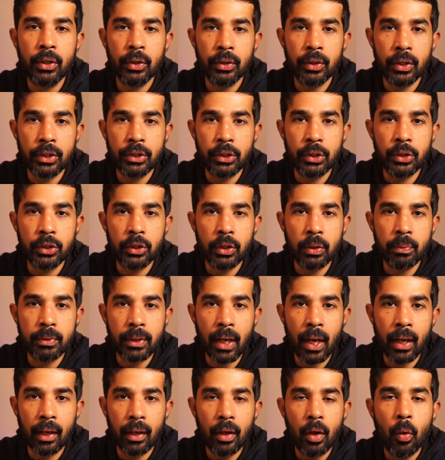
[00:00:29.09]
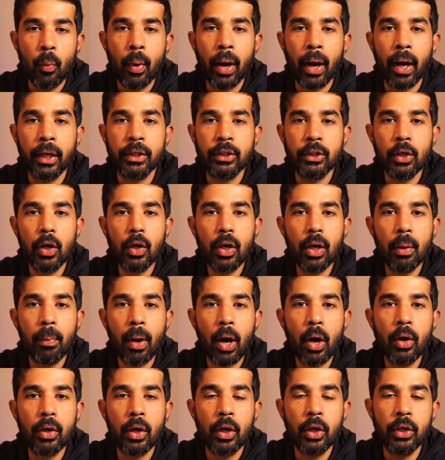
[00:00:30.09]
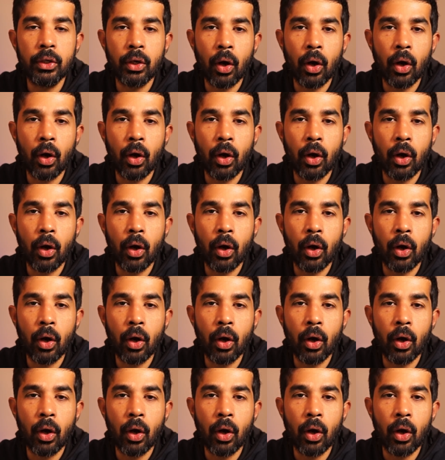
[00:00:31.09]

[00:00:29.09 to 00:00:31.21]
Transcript: to this YouTube channel where I talk about